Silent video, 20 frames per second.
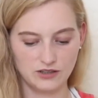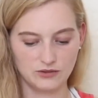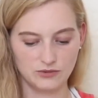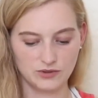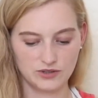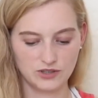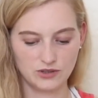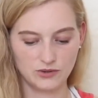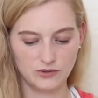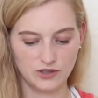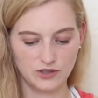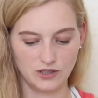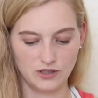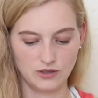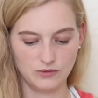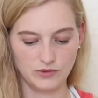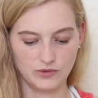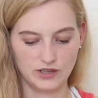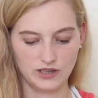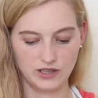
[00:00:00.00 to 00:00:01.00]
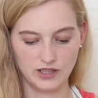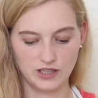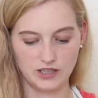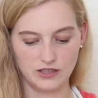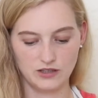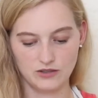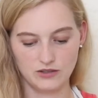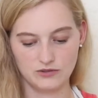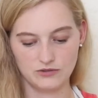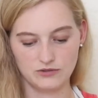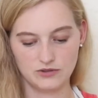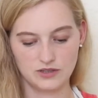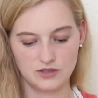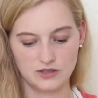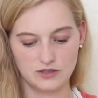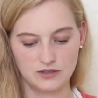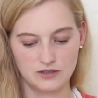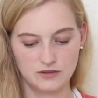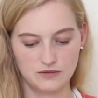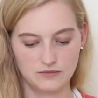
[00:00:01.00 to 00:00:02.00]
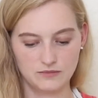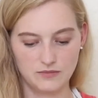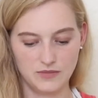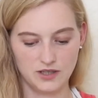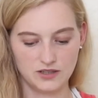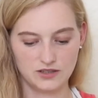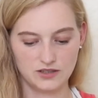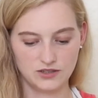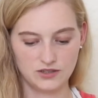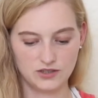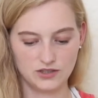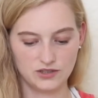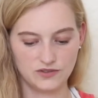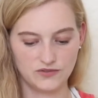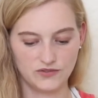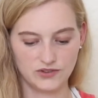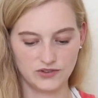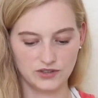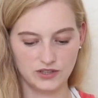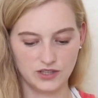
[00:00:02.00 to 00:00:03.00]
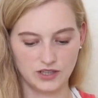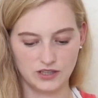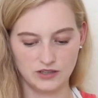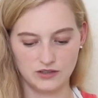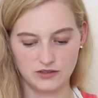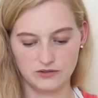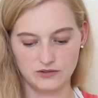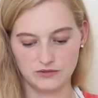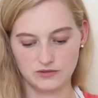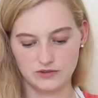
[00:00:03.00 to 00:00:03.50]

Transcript: What's going on with Leo? Messages for Leo.